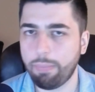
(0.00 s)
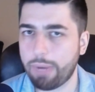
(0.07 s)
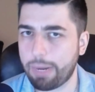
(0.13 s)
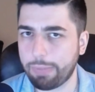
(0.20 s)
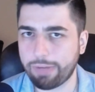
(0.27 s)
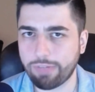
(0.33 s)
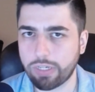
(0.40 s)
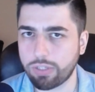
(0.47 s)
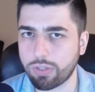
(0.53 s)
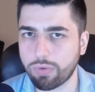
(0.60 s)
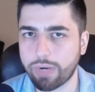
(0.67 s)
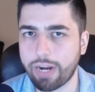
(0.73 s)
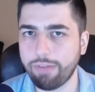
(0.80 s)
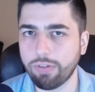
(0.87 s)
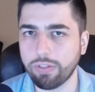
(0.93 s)
But I'm giving it to
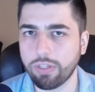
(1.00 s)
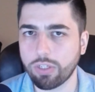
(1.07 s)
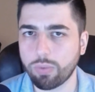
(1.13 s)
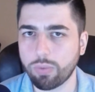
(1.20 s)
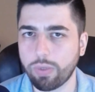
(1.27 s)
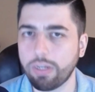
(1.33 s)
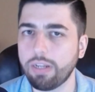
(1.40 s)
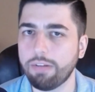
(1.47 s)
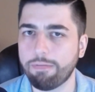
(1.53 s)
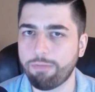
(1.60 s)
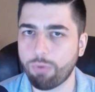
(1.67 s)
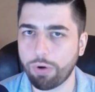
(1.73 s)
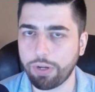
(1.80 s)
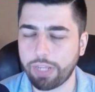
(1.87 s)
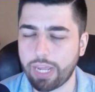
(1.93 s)
Rival this one in
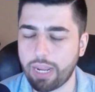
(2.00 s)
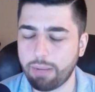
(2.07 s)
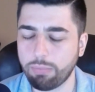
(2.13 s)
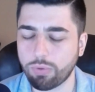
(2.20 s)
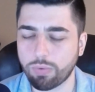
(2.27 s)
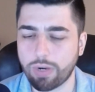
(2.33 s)
4 games.